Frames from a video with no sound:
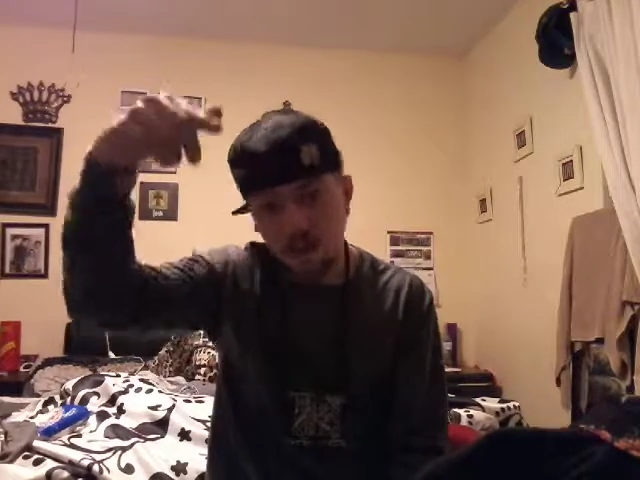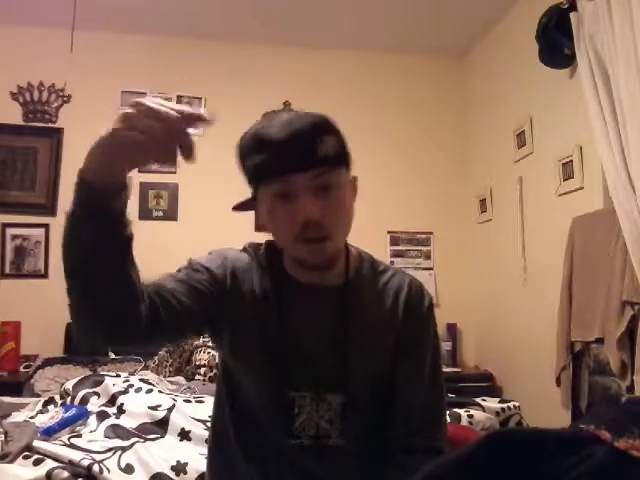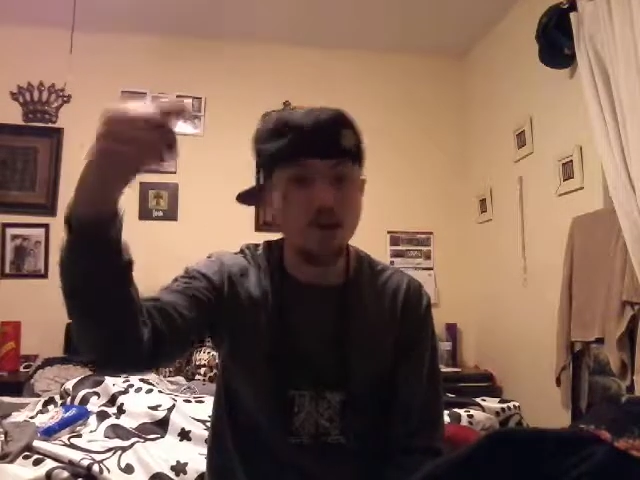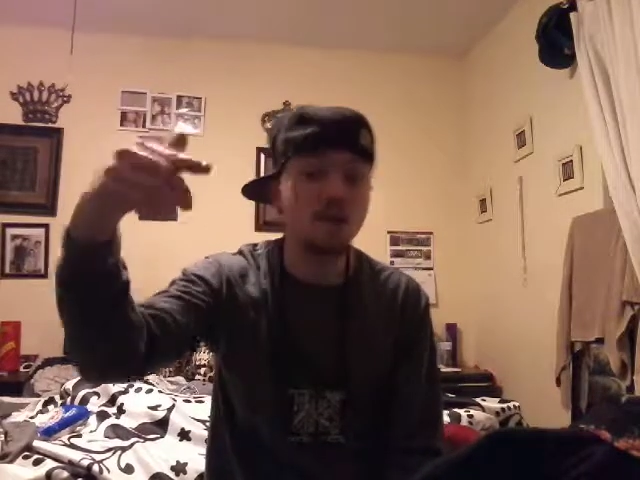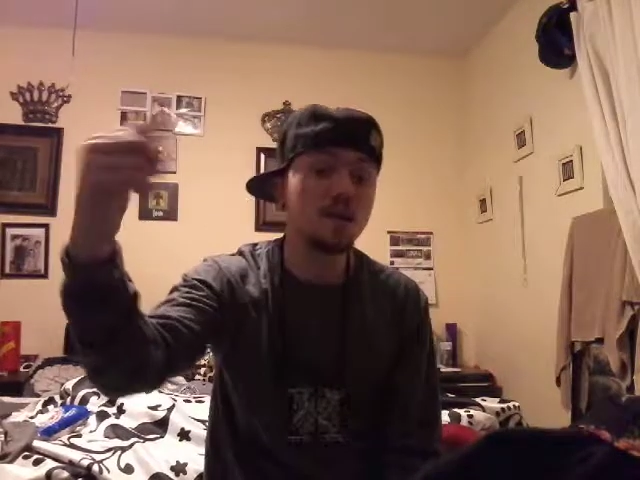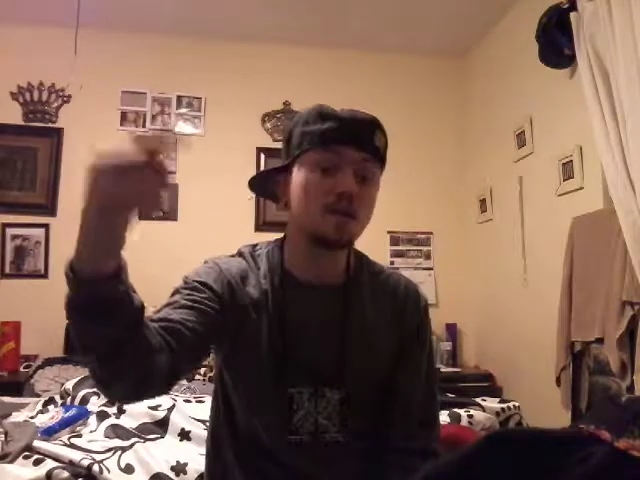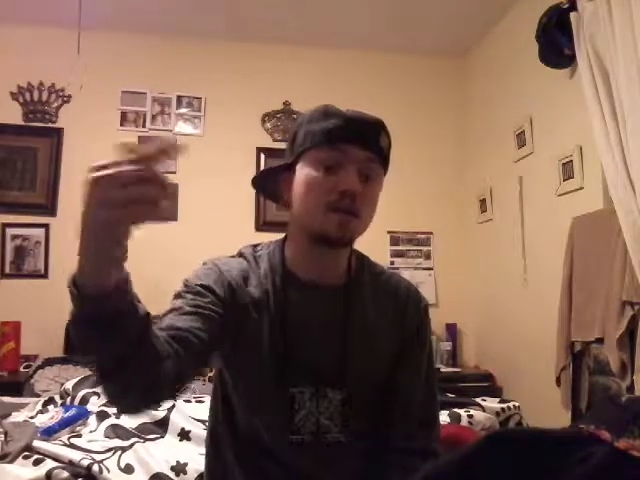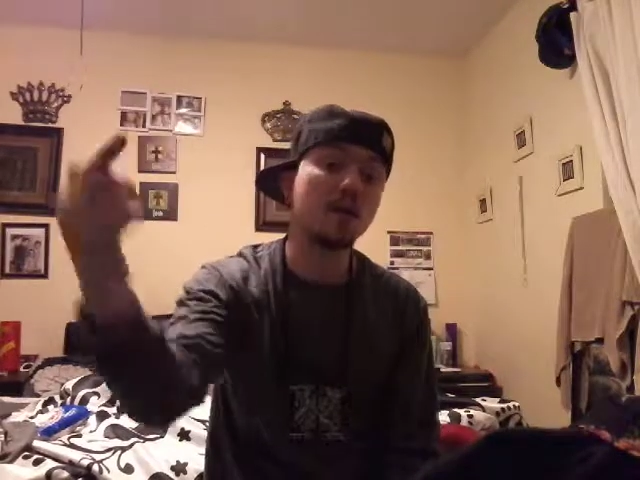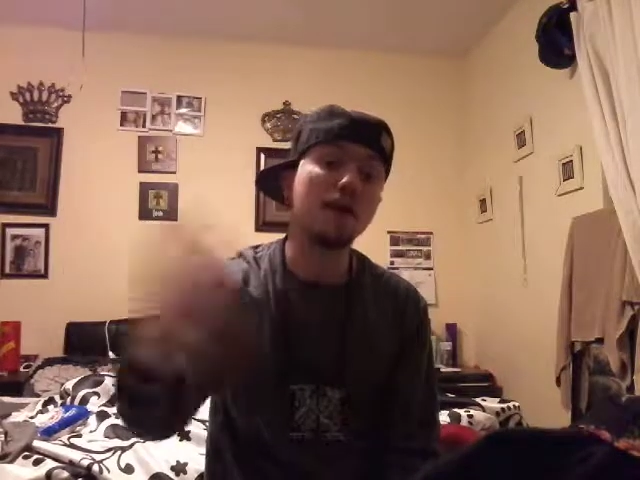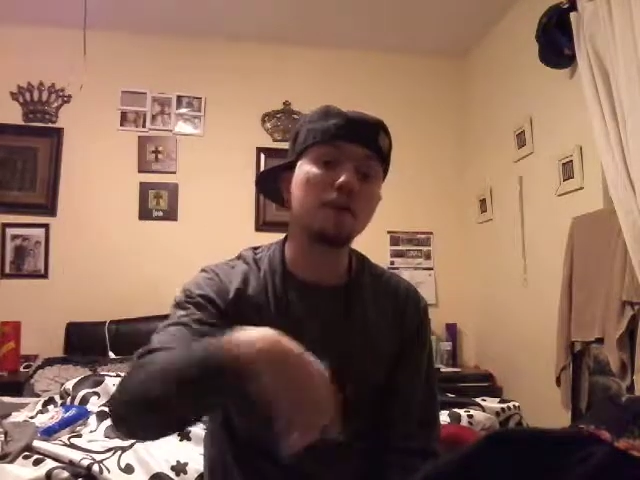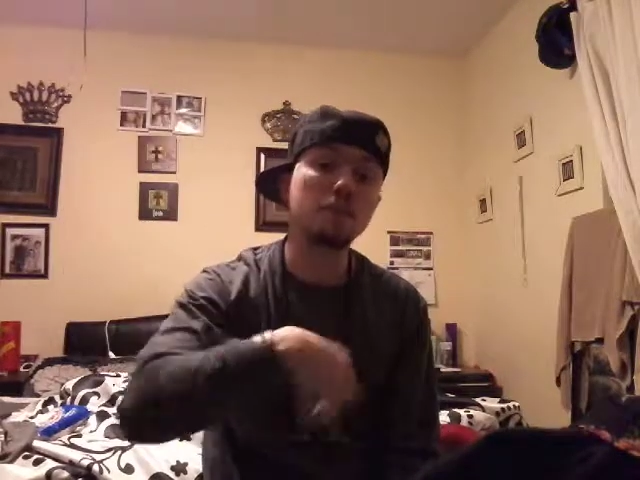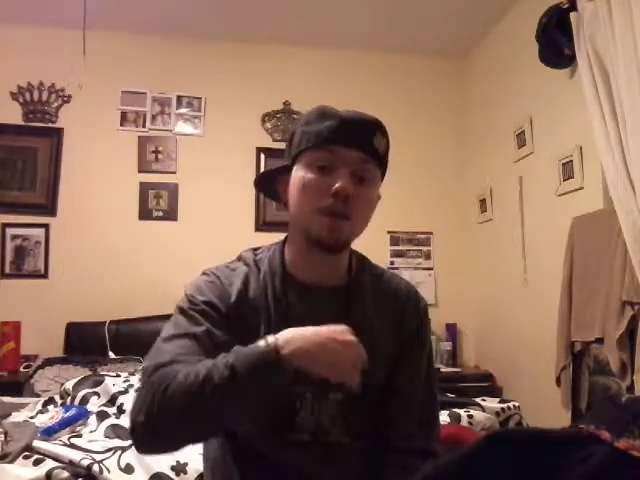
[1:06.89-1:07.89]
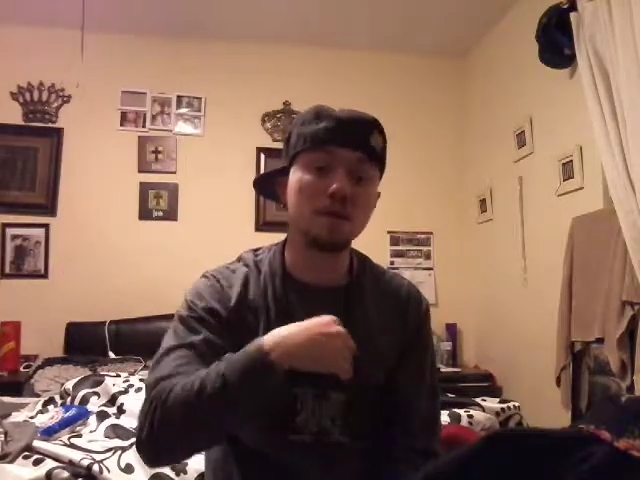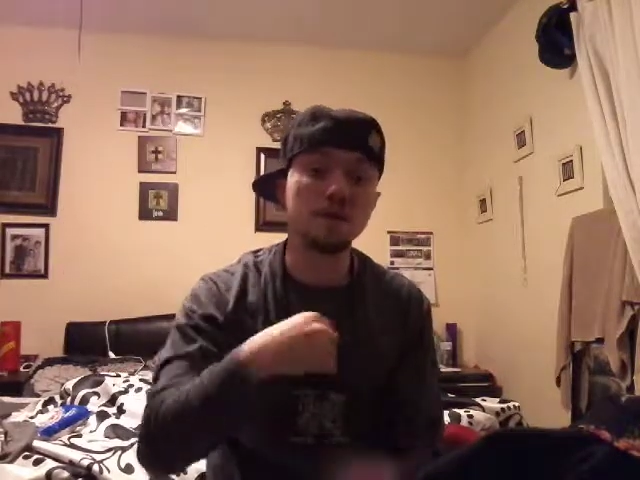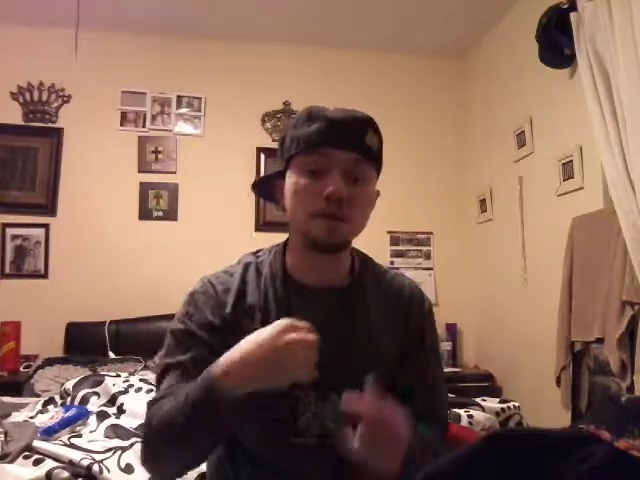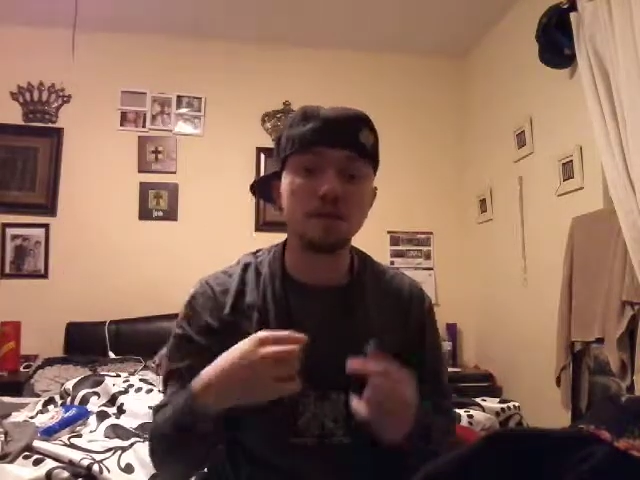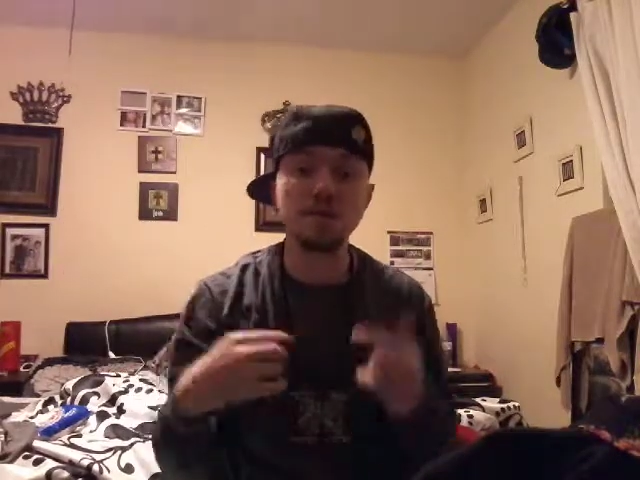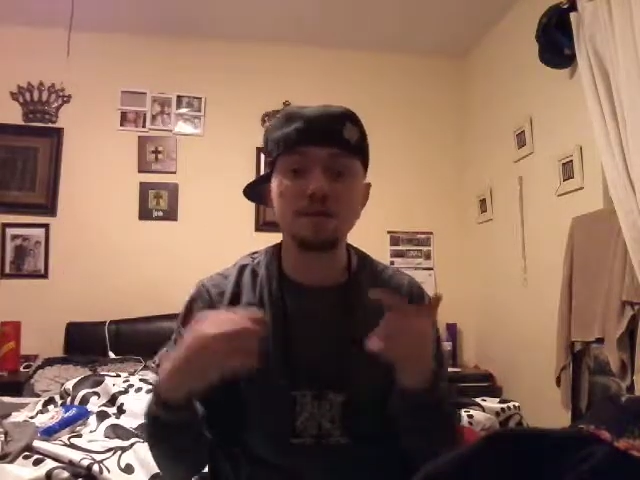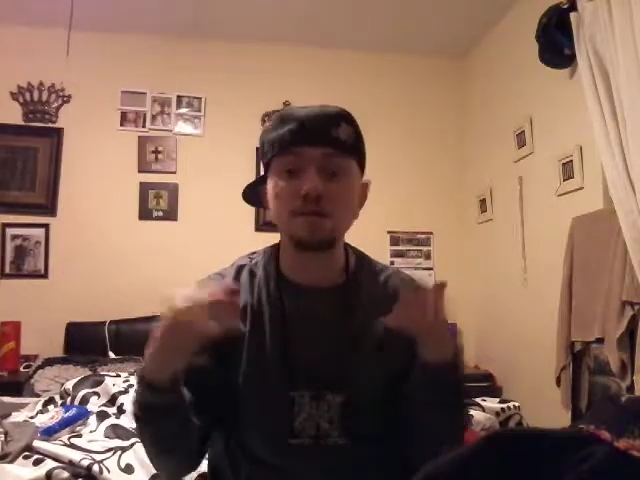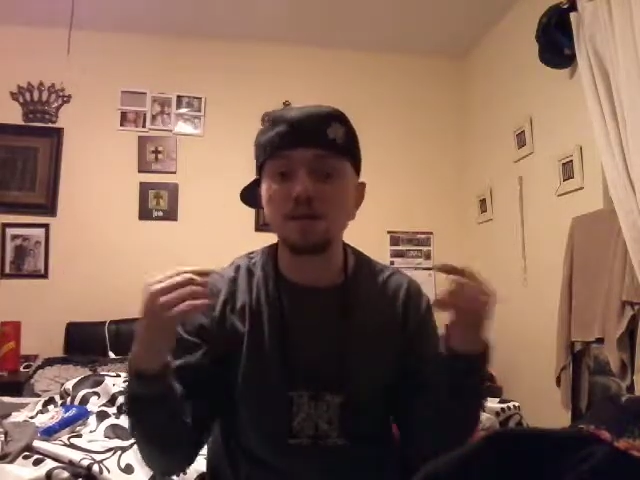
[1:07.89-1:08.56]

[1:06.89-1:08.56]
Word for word: anyway, the gameplay video